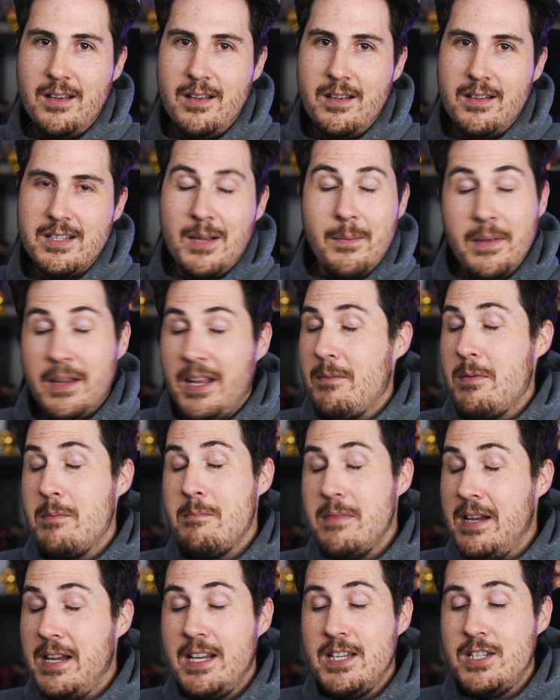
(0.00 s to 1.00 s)
something I've
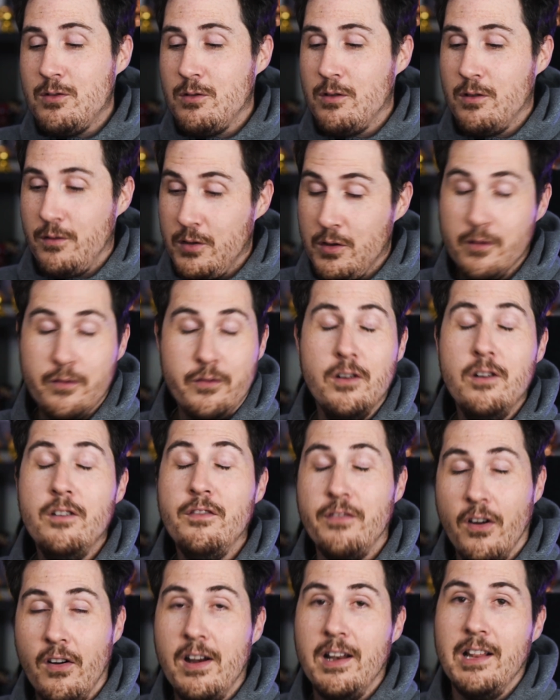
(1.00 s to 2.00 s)
been meaning to review for a
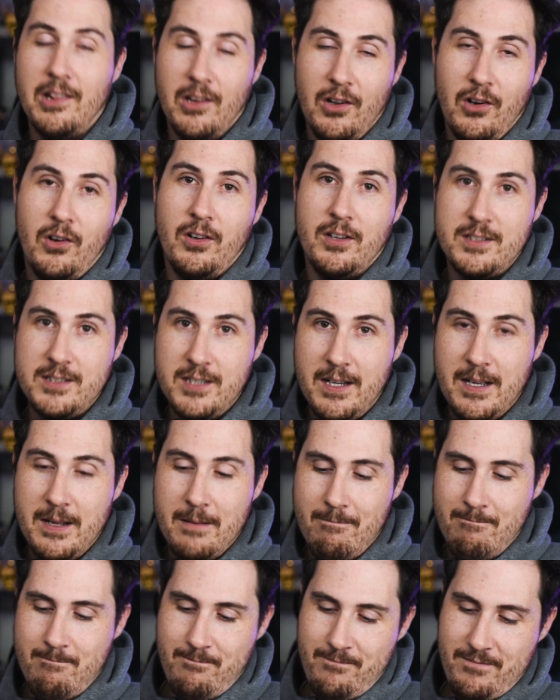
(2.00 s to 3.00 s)
very long
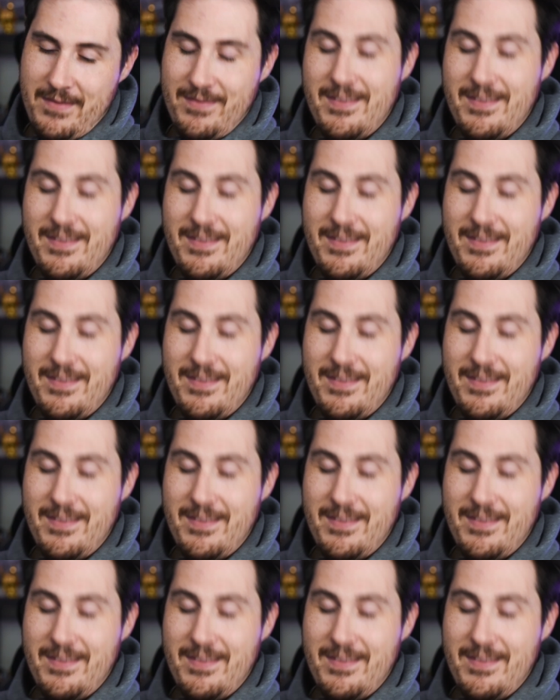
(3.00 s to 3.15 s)
time,